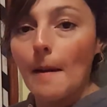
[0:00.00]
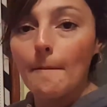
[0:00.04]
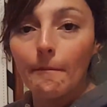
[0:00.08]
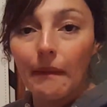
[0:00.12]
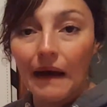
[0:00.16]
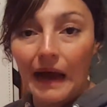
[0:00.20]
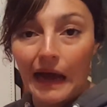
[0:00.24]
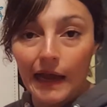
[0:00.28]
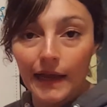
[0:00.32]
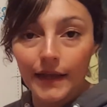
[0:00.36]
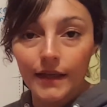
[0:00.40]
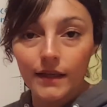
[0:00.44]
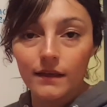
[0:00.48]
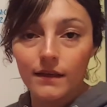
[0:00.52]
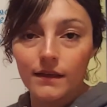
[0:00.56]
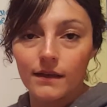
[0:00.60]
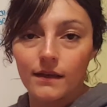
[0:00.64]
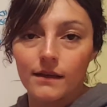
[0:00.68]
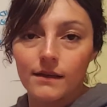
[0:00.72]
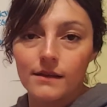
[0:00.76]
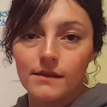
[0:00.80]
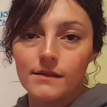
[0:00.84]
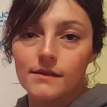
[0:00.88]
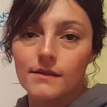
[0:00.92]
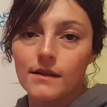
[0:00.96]
Buy
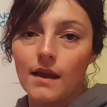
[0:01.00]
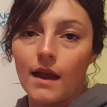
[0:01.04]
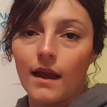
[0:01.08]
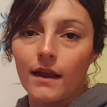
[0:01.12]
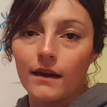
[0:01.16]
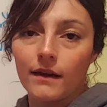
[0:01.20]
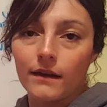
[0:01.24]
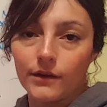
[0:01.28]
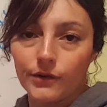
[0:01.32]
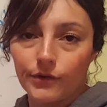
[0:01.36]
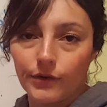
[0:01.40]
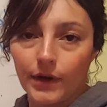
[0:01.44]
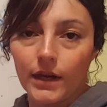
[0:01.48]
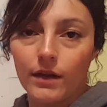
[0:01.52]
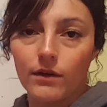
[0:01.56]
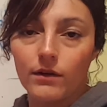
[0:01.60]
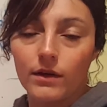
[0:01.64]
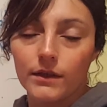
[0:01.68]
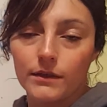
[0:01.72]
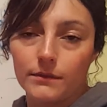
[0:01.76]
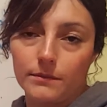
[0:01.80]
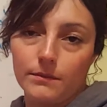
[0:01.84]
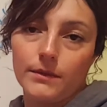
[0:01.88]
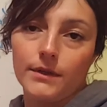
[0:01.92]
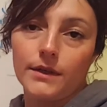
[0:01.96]
is an
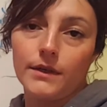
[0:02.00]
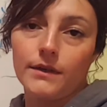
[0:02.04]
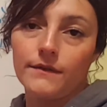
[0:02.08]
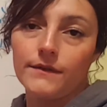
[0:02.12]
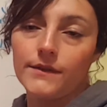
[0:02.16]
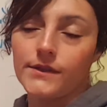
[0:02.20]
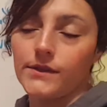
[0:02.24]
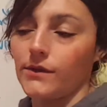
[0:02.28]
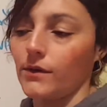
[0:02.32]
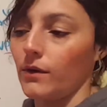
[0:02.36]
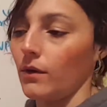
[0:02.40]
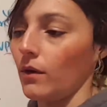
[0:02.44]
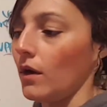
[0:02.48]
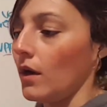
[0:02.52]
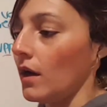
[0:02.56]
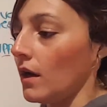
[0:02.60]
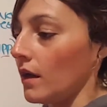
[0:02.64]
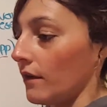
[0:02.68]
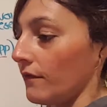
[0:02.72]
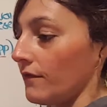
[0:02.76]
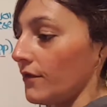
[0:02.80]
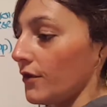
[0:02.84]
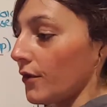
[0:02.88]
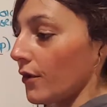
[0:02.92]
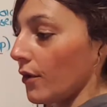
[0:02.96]
irregular verb, so
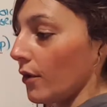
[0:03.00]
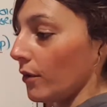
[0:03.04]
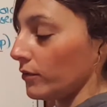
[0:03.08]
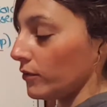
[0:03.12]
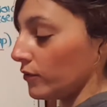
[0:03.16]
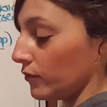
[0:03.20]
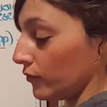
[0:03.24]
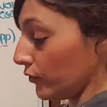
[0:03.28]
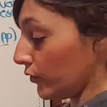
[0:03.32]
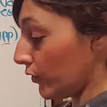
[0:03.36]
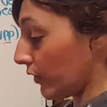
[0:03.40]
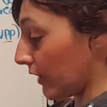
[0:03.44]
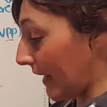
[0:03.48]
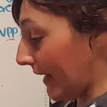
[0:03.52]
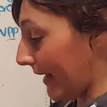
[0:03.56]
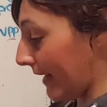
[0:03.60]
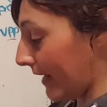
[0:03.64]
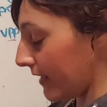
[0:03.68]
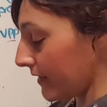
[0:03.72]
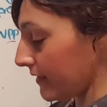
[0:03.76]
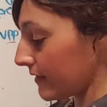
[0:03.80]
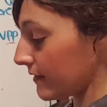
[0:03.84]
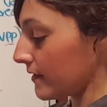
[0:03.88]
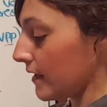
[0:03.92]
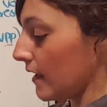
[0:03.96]
if you go to your
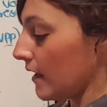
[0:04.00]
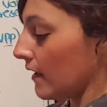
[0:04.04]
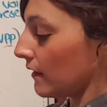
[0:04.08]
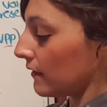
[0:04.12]
list,